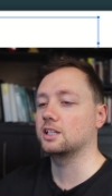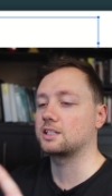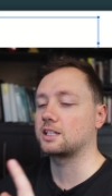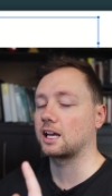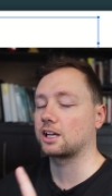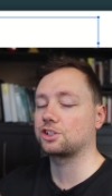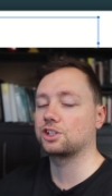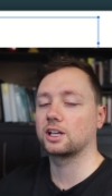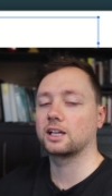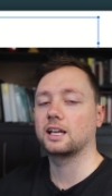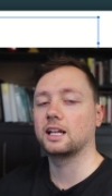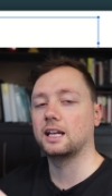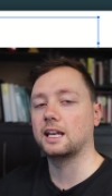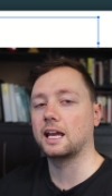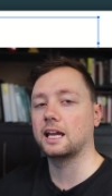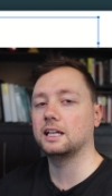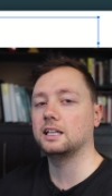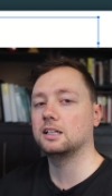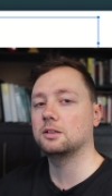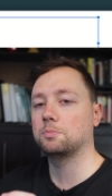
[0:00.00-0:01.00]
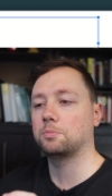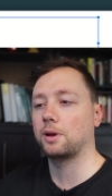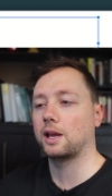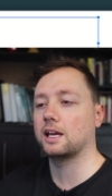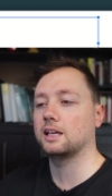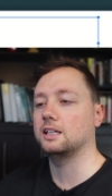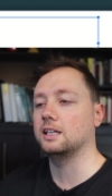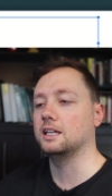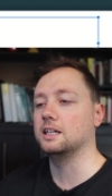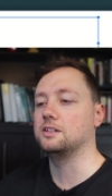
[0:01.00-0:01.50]
It's actually a Canadian
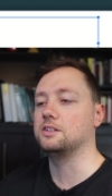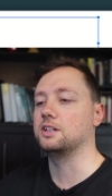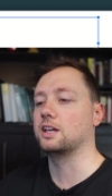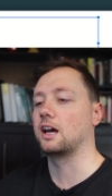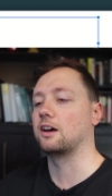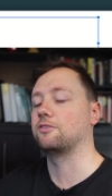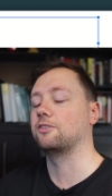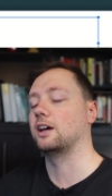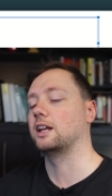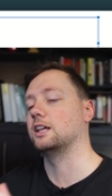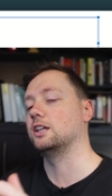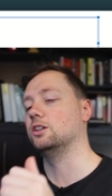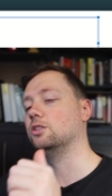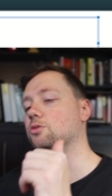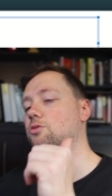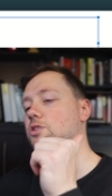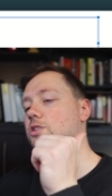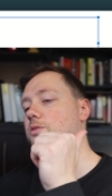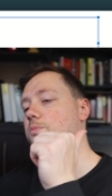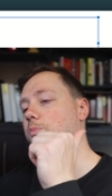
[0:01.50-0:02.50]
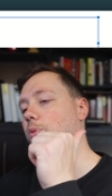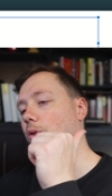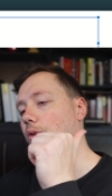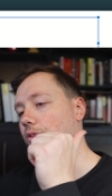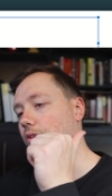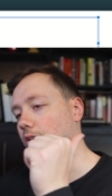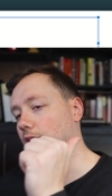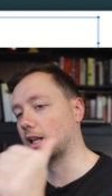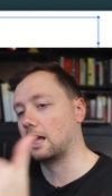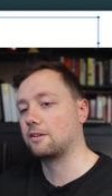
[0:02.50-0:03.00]
bank ETF and it uses
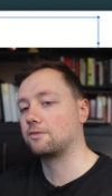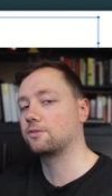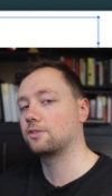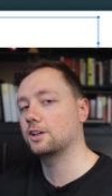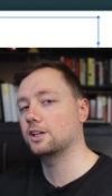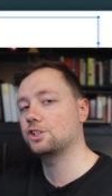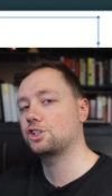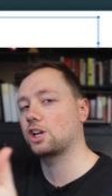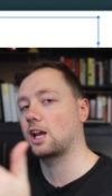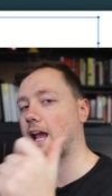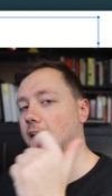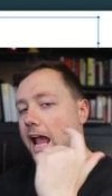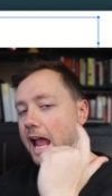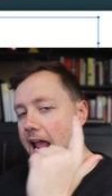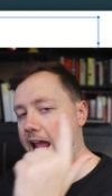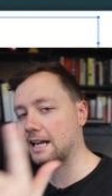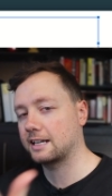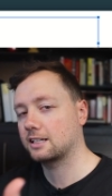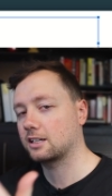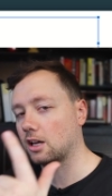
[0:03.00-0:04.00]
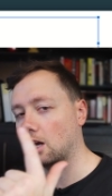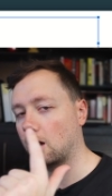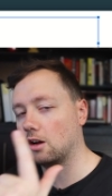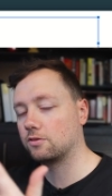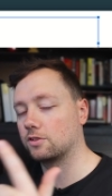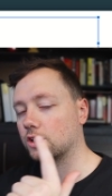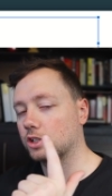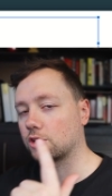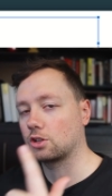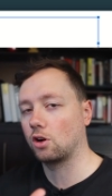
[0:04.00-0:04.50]
both leverage and
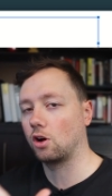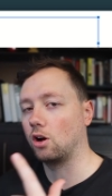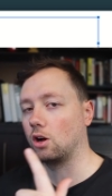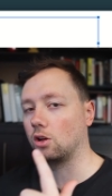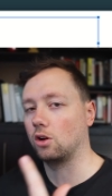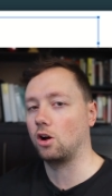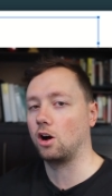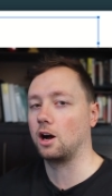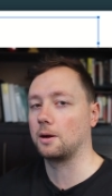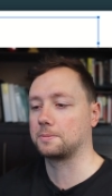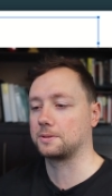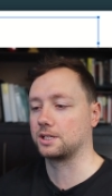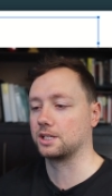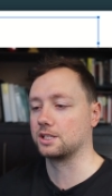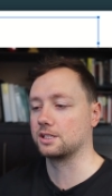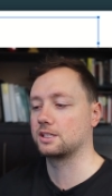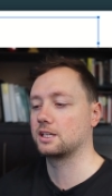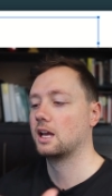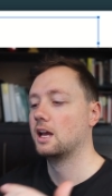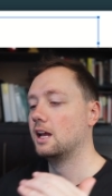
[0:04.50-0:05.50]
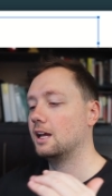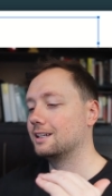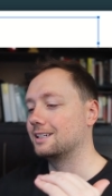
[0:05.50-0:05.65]
covered call options